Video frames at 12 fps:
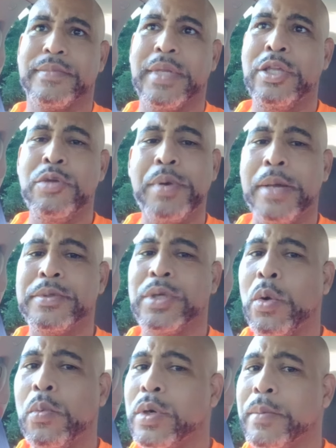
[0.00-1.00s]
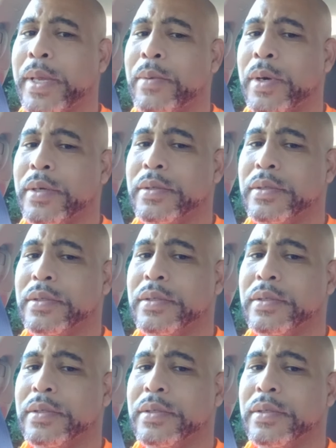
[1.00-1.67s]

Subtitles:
And you probably don't want to make work.